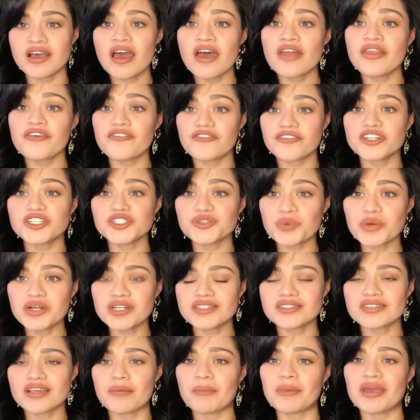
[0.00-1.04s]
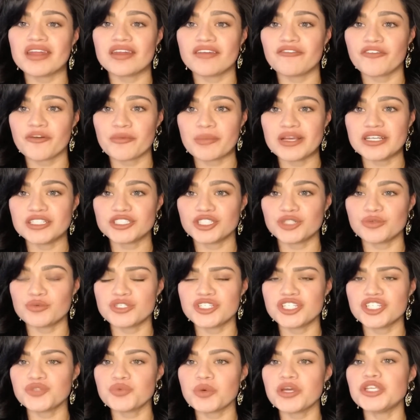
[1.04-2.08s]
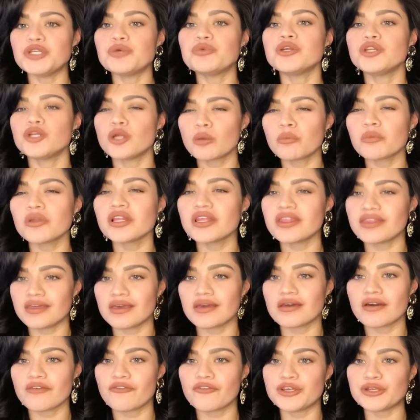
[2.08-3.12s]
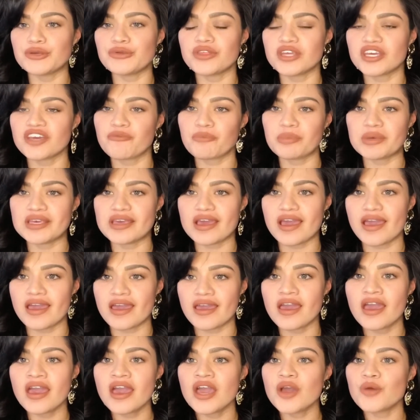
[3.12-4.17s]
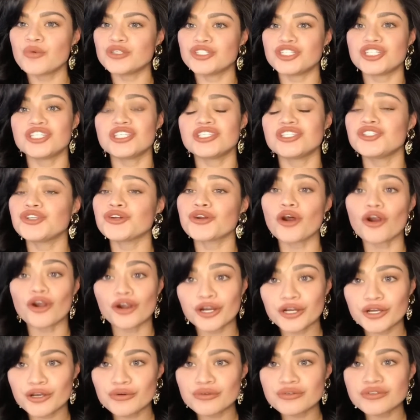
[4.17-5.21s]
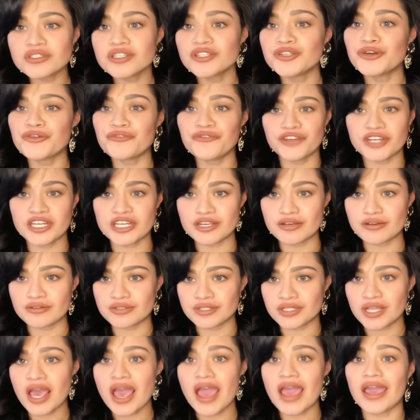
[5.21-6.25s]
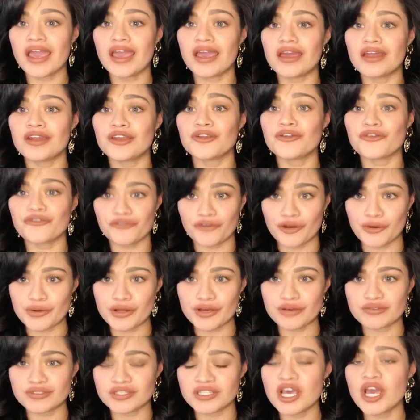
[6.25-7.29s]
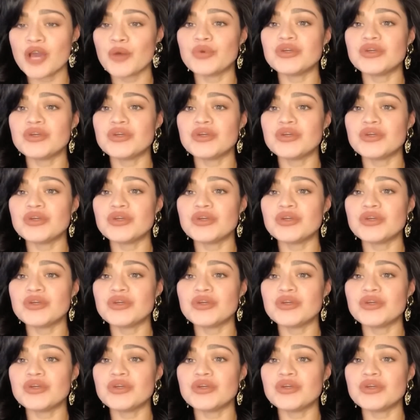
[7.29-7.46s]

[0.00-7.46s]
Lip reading: The first one is command information, which is what you would normally think of when you think of PA, which is your articles, your videos, and your photos.